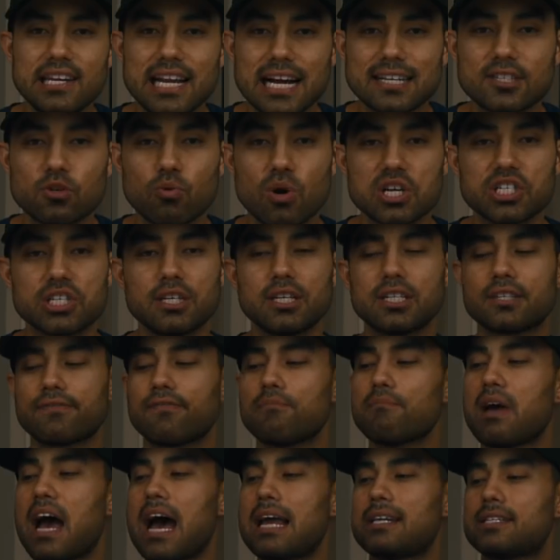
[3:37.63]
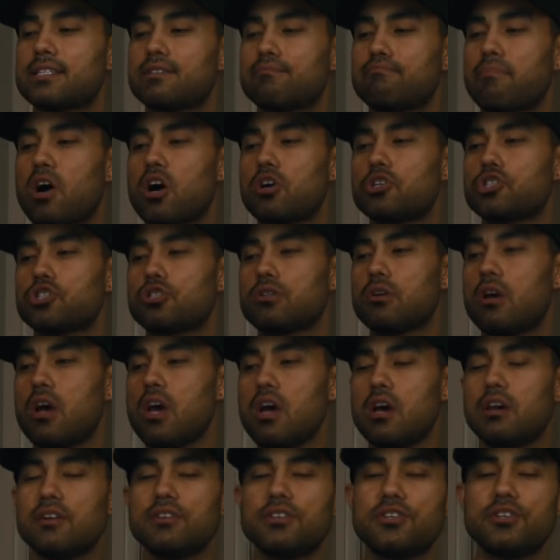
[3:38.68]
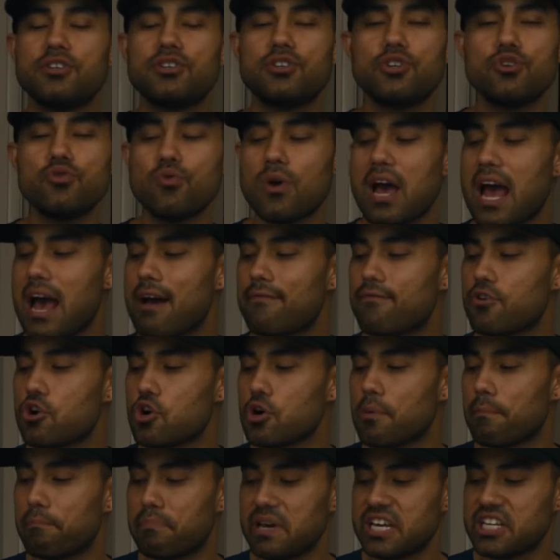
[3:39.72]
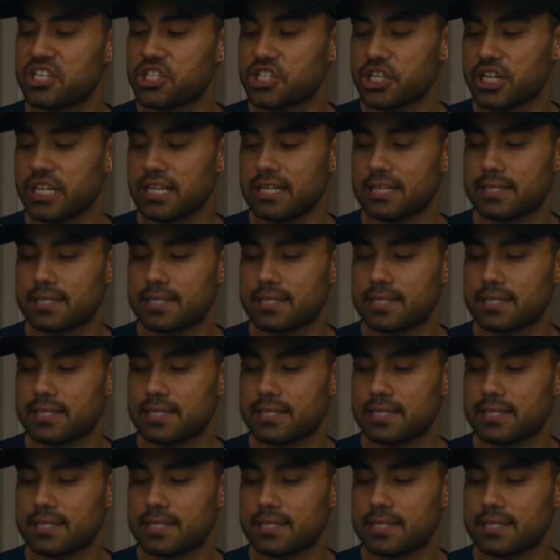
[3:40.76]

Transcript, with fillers: Next question is from Addison Barger. Do you ever binge